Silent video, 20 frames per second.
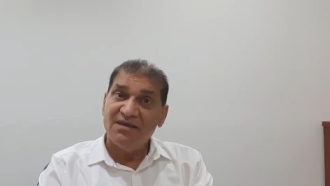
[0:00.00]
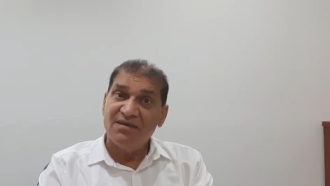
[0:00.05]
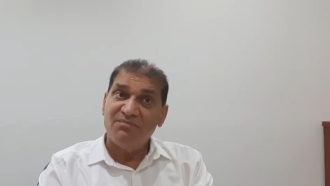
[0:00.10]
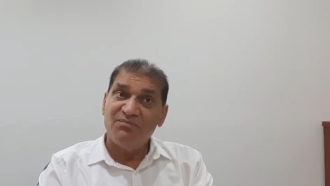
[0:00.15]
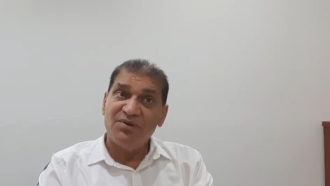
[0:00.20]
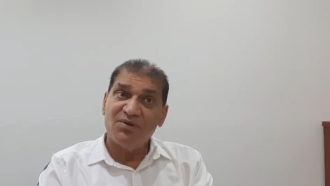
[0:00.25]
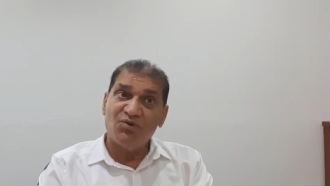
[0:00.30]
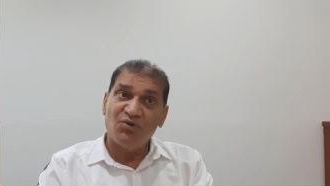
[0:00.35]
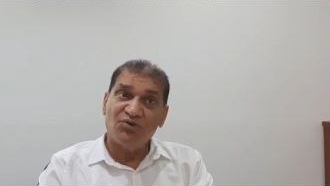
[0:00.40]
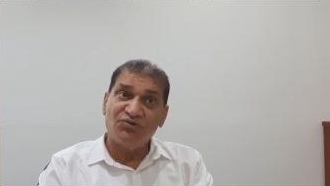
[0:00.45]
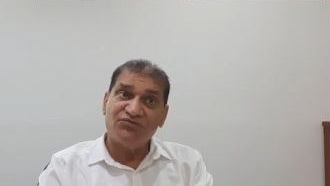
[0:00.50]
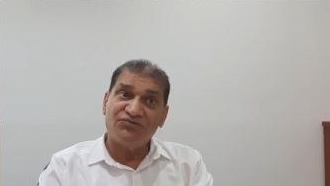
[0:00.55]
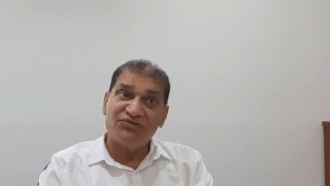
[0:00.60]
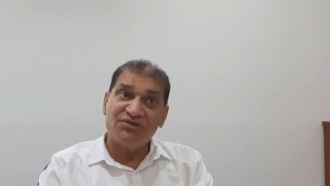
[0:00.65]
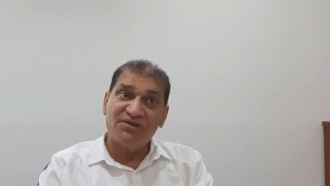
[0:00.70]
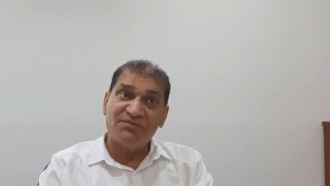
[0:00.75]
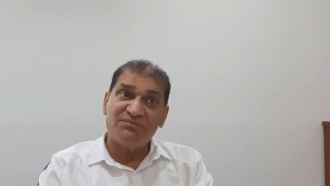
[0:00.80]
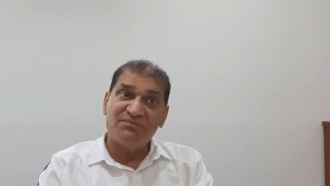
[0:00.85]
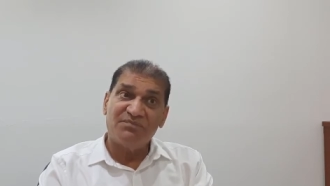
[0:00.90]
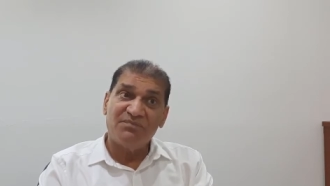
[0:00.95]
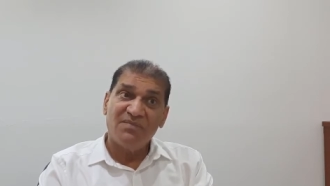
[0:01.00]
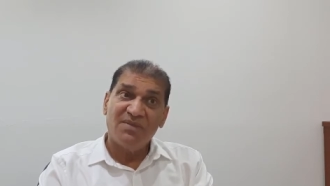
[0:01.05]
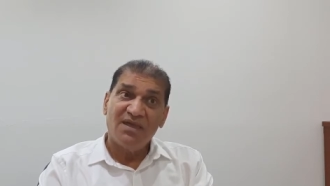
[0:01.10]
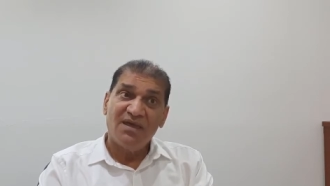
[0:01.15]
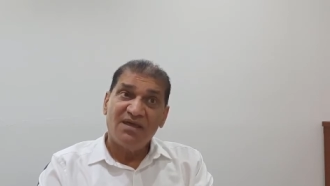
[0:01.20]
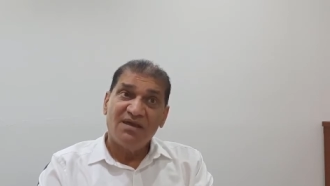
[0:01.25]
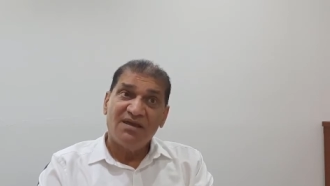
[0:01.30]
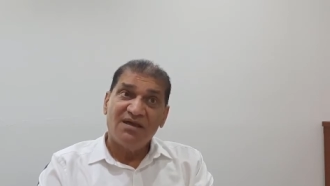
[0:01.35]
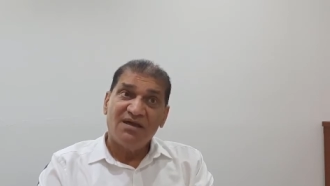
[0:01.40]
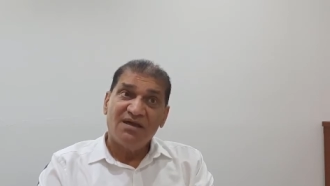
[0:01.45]
because
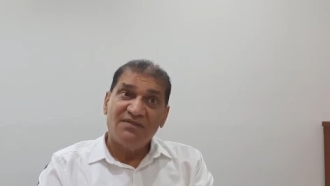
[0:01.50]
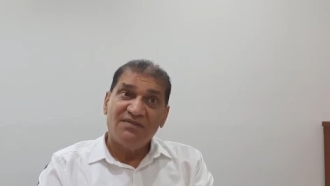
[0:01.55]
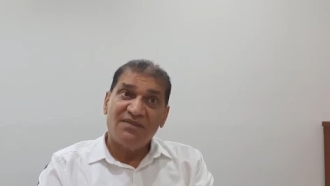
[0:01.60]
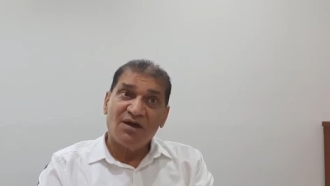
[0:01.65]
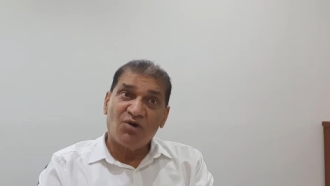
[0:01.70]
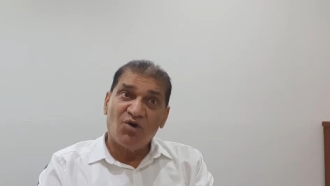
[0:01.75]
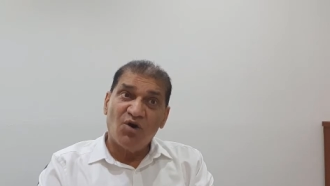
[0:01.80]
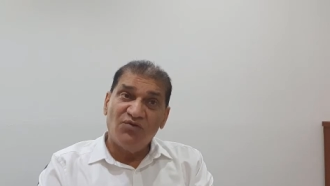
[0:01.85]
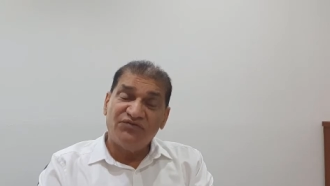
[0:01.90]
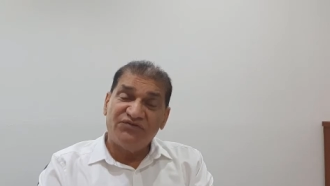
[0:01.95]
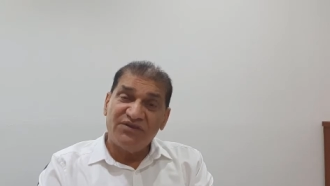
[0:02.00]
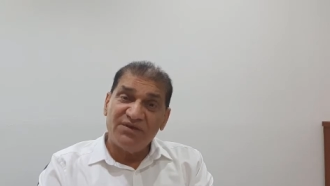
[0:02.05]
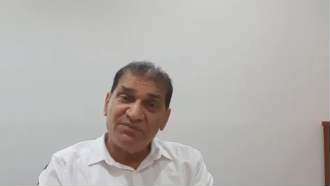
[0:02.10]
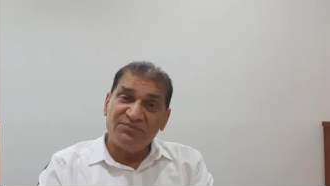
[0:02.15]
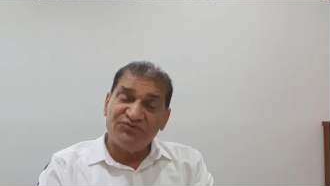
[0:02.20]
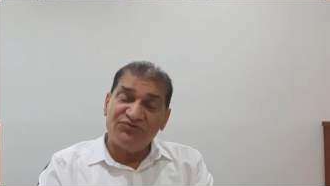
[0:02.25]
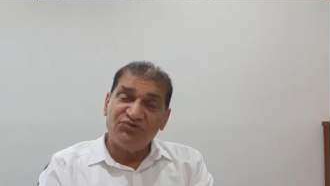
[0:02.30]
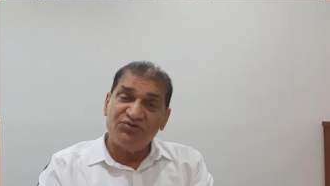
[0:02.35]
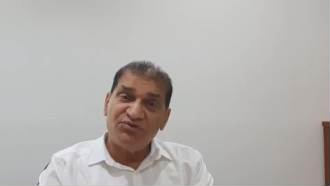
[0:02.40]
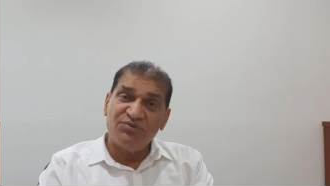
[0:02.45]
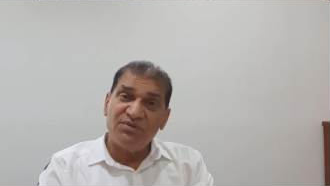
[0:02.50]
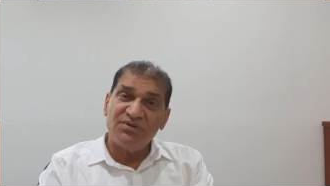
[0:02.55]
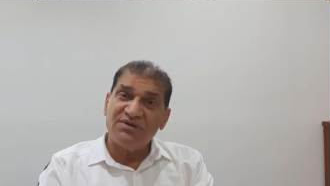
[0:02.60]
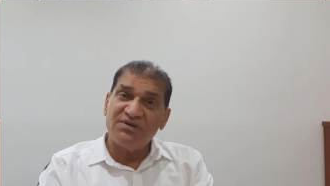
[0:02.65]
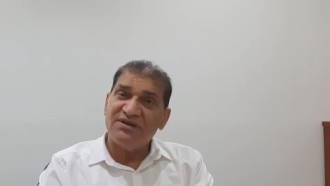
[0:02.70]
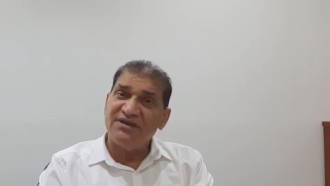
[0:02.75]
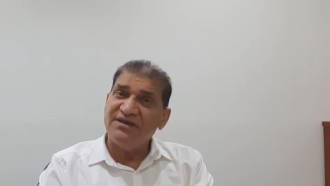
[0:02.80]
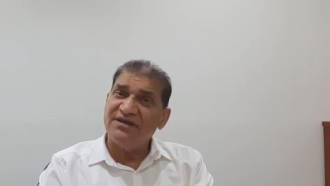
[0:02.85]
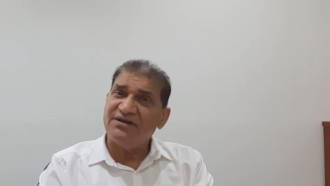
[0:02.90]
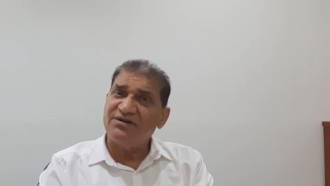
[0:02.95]
the concept should be
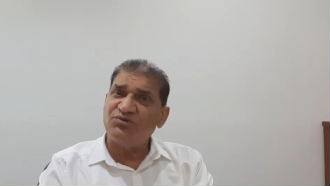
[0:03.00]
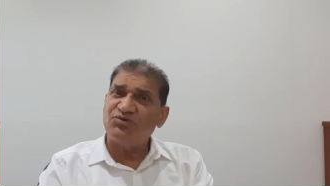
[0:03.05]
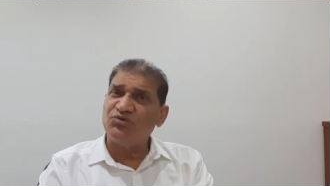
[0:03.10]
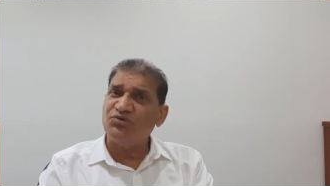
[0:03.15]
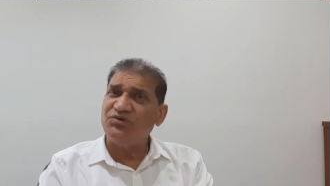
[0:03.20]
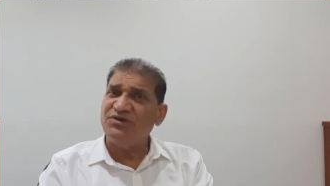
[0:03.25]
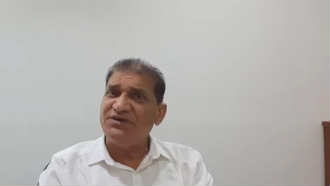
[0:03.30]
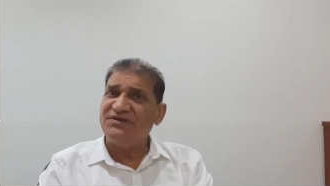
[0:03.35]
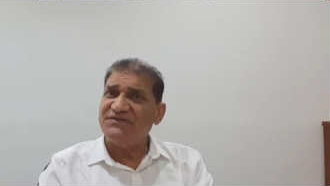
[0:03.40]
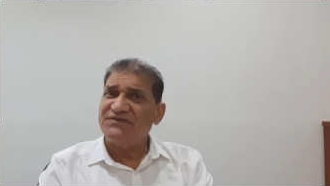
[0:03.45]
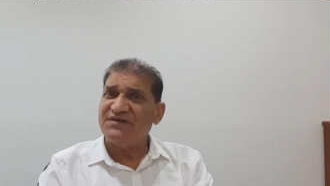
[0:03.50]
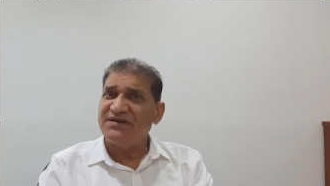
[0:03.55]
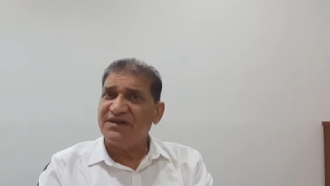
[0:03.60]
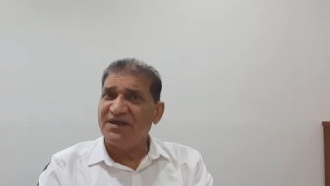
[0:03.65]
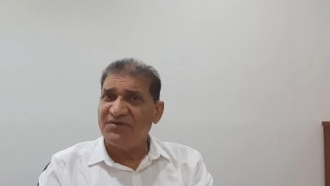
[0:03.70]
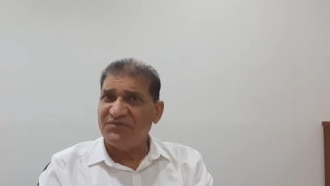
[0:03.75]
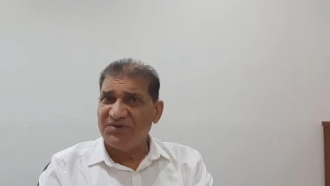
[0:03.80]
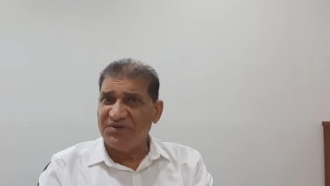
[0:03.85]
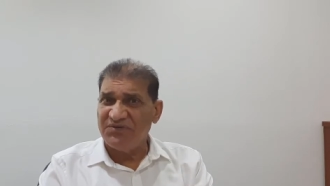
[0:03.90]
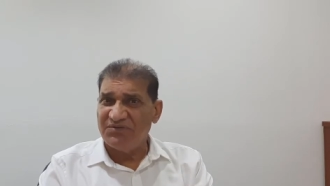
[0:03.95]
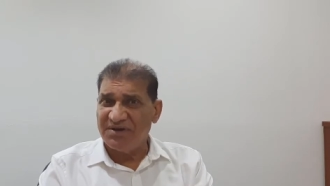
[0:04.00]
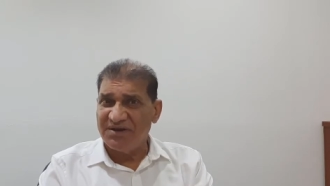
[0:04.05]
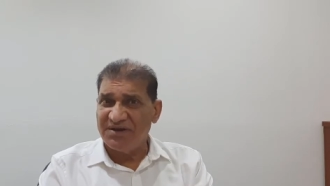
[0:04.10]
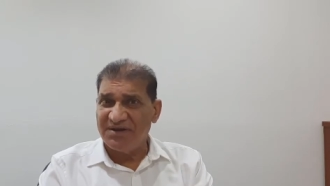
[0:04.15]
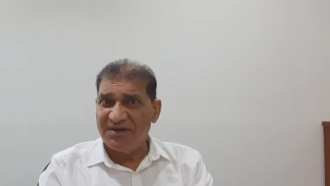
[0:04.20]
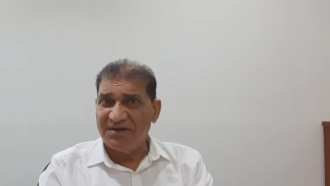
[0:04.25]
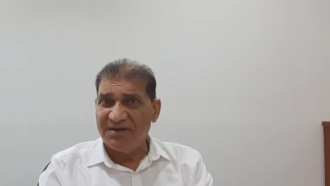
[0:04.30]
clear to each and everyone.